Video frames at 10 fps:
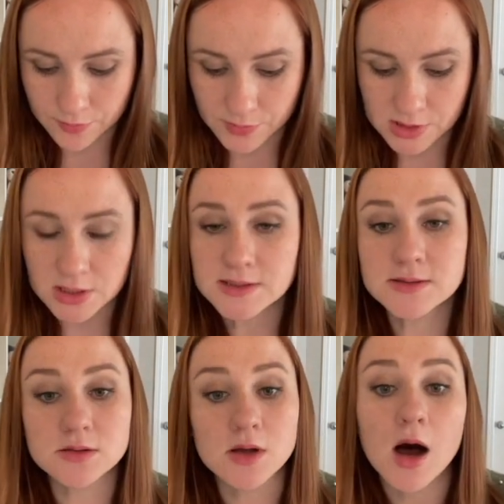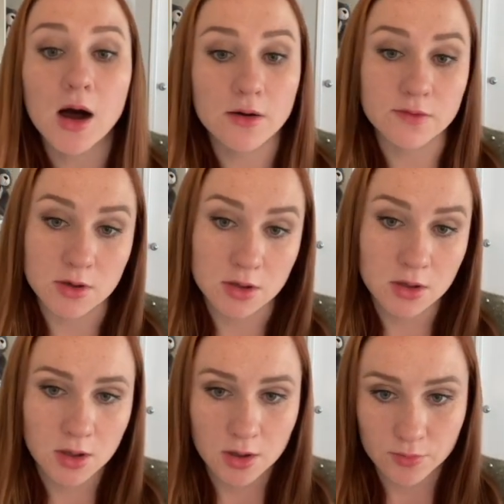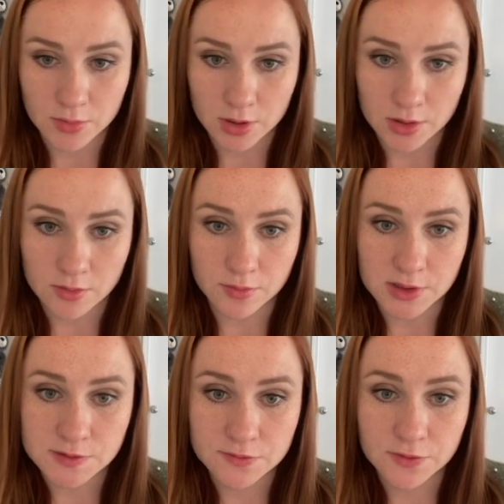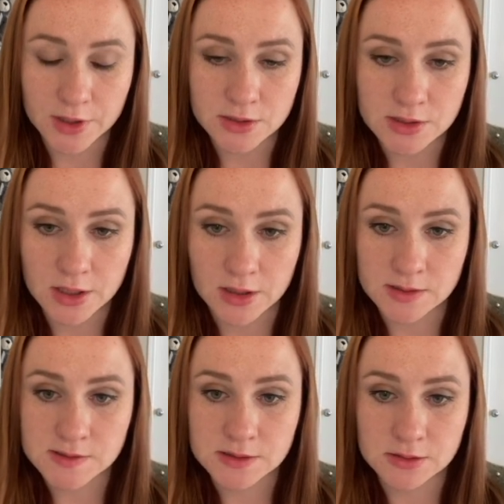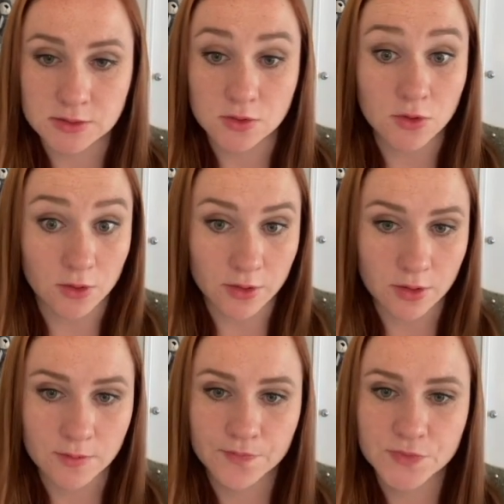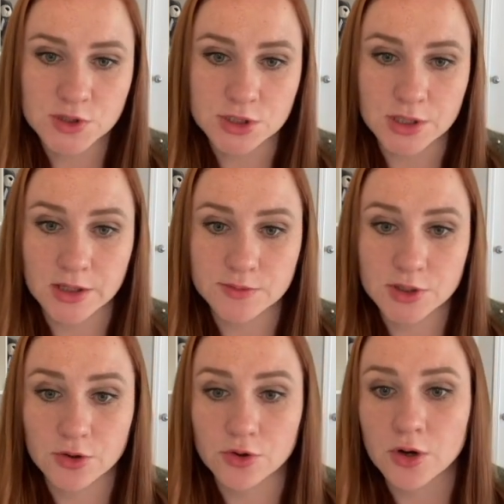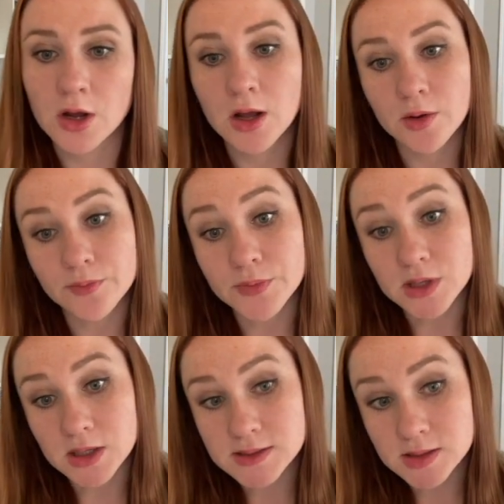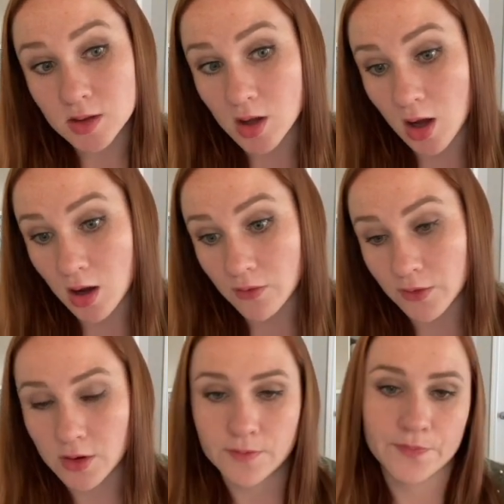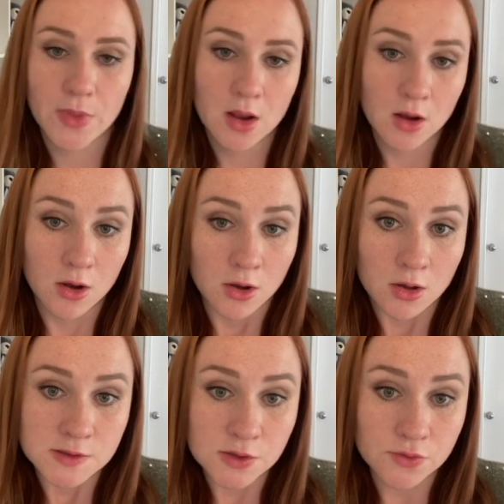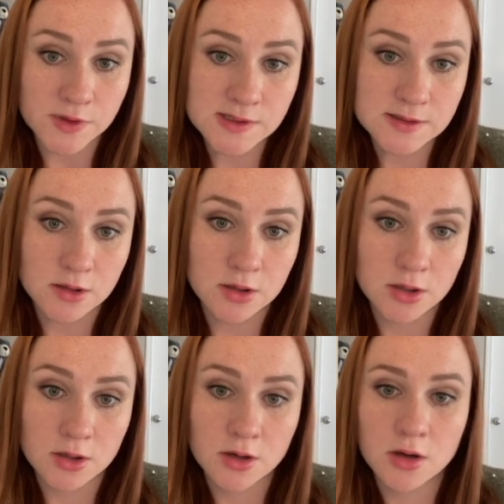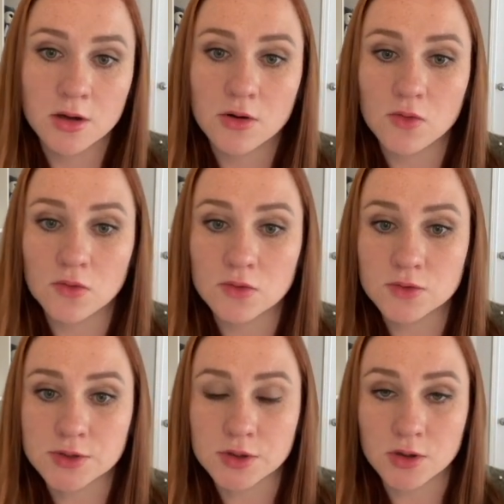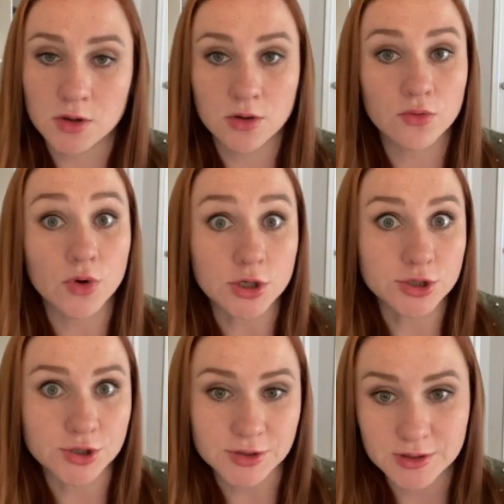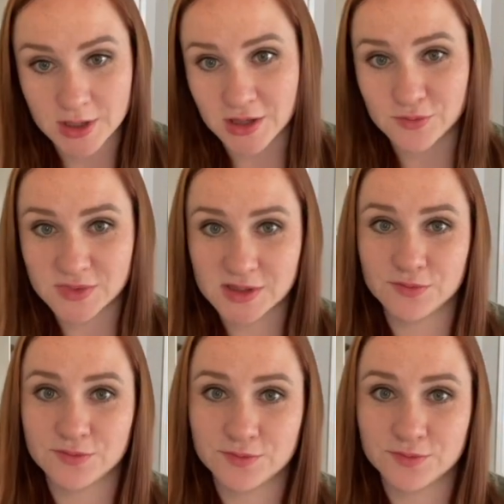Miroslava. My best friend has a daughter. She named her Miroslava. So these are old Russian names.